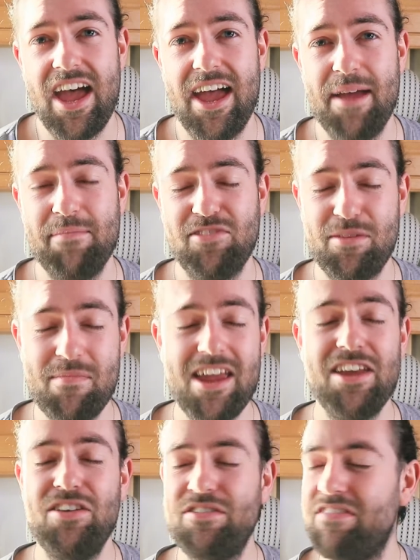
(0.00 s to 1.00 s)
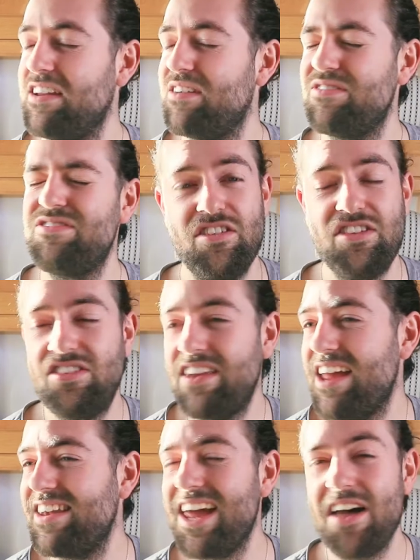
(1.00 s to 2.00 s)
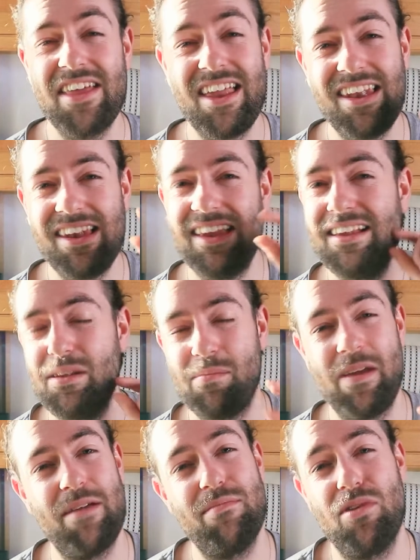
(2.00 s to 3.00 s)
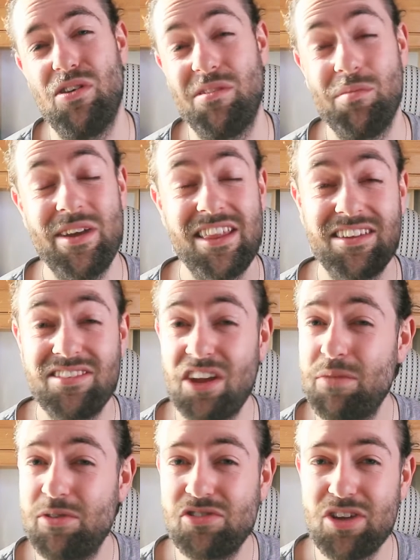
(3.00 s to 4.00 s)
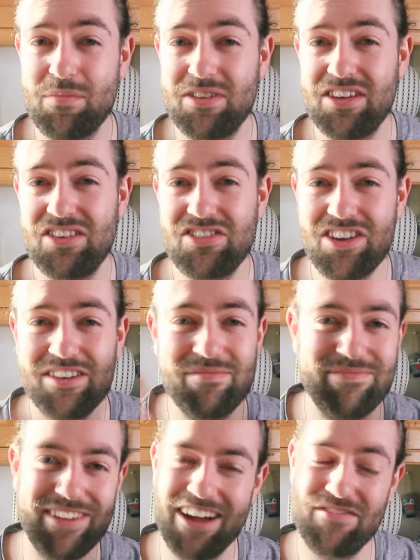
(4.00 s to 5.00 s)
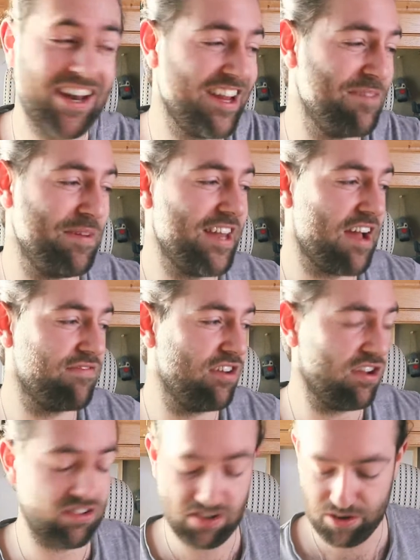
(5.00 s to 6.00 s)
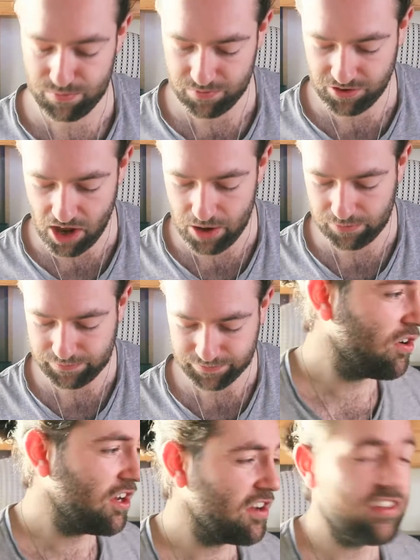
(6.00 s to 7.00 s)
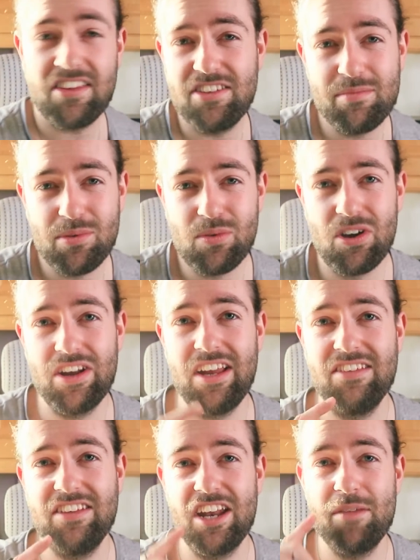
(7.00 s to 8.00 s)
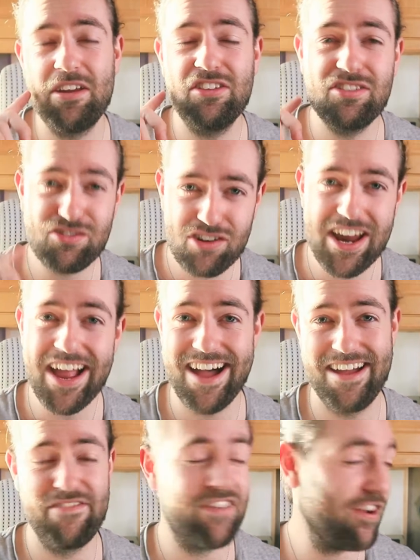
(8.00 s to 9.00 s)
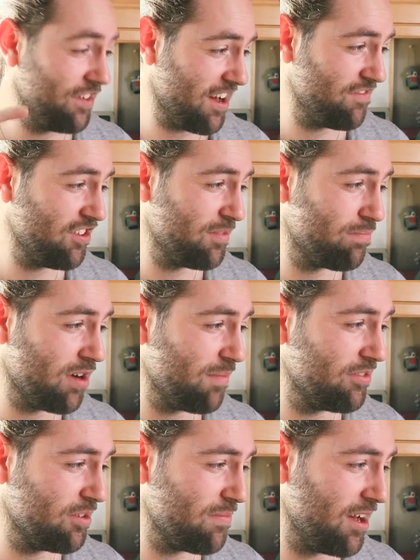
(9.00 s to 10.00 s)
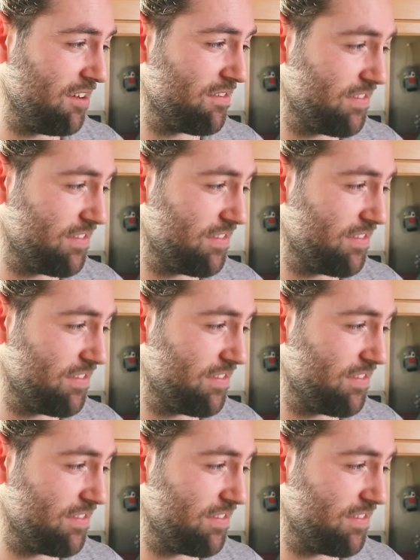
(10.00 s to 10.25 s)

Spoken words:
to make your videos just stand out that little bit more, and when there's so much competition, I feel like you'd be daft not to. So, audio test number one is going to be straight iPhone. I've just propped up my